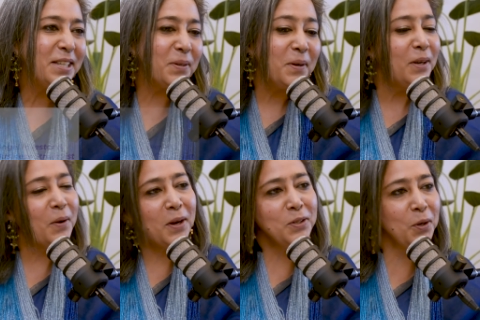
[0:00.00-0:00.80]
So,
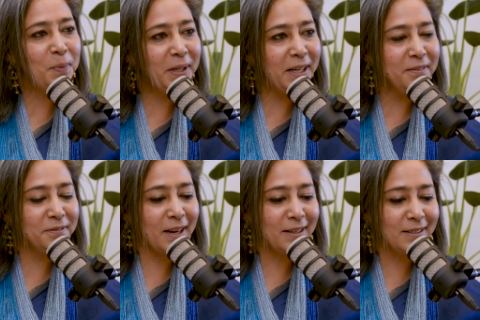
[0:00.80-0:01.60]
Lloyd, do you believe
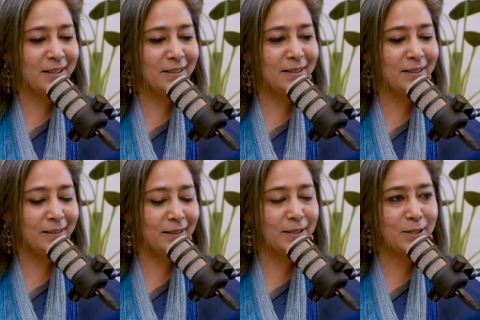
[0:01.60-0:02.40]
that
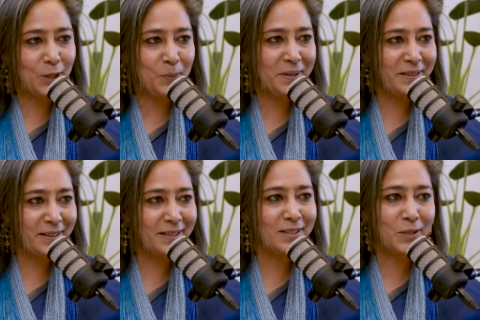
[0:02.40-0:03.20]
Indian consumer
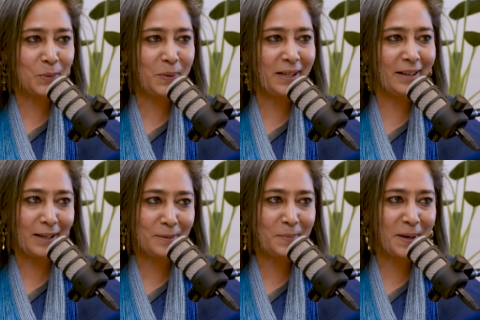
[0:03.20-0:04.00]
is truly
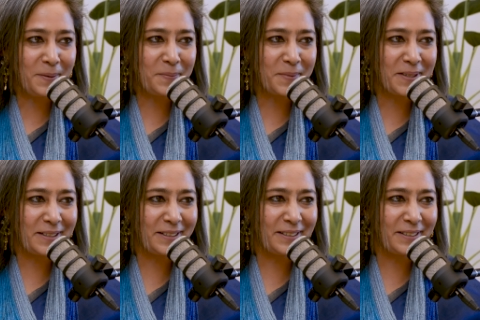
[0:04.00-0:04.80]
Enigma
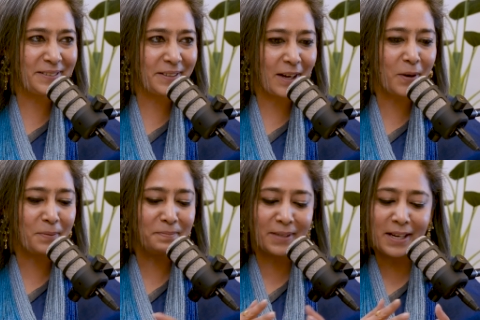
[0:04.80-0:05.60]
uh,
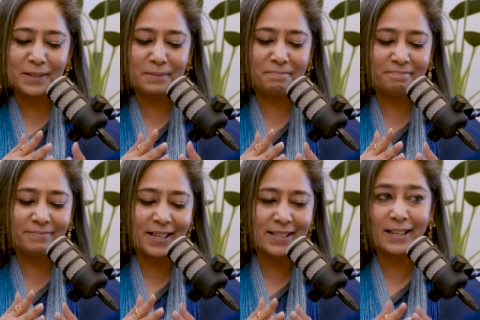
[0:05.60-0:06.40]
or there's a
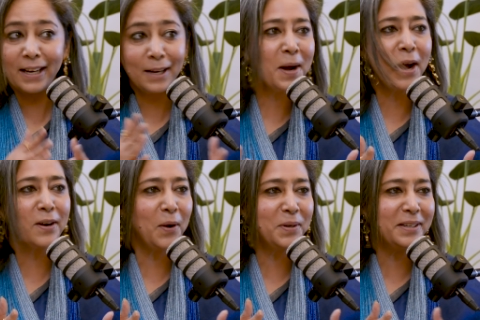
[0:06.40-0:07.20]
there's an enigma
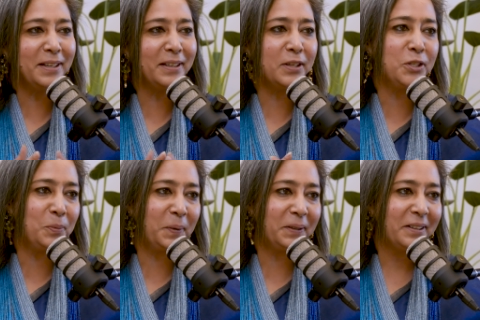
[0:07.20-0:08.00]
around Indian
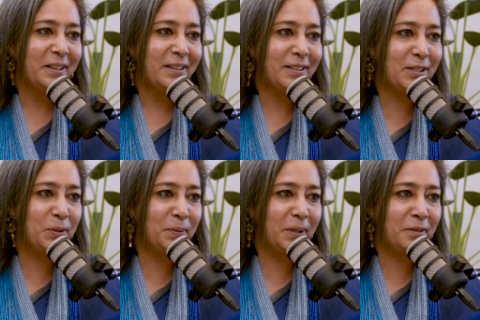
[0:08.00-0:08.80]
consumer
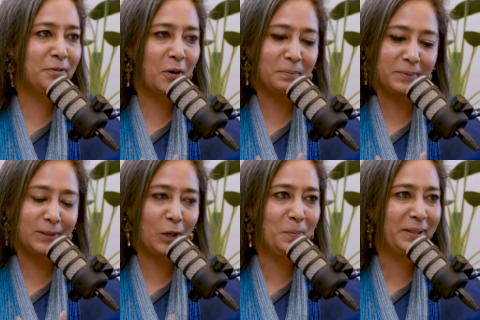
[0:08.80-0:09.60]
to uh, for
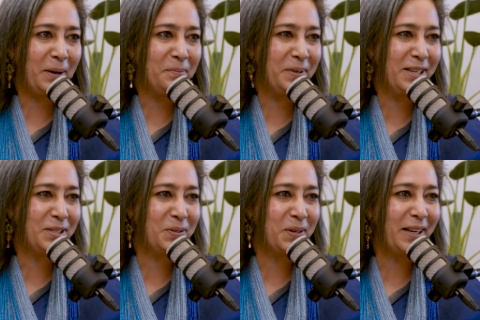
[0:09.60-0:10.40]
global companies
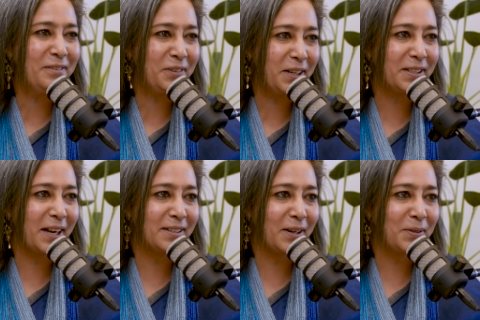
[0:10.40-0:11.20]
to really figure
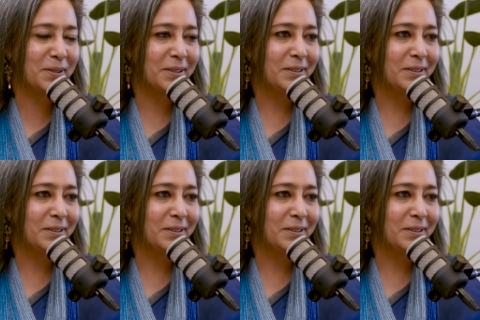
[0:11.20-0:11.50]
that out?